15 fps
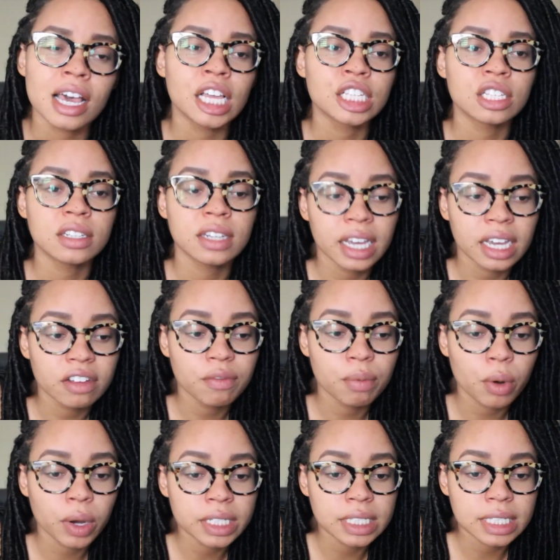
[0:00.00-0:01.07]
So the negative
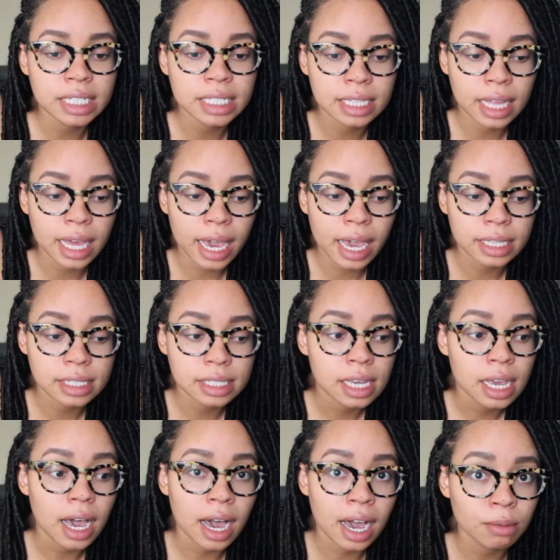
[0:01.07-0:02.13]
points is that
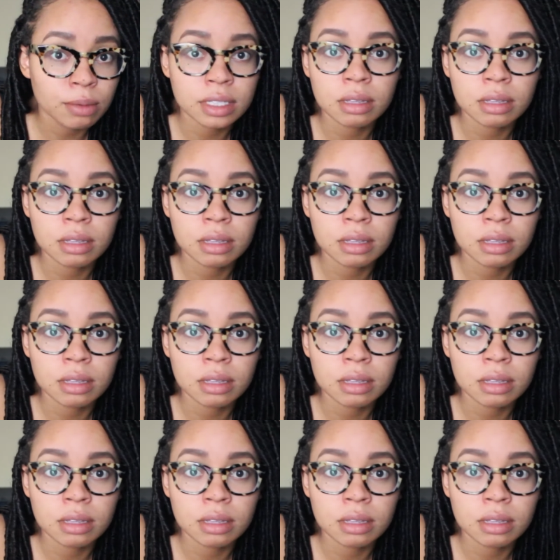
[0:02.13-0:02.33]
I was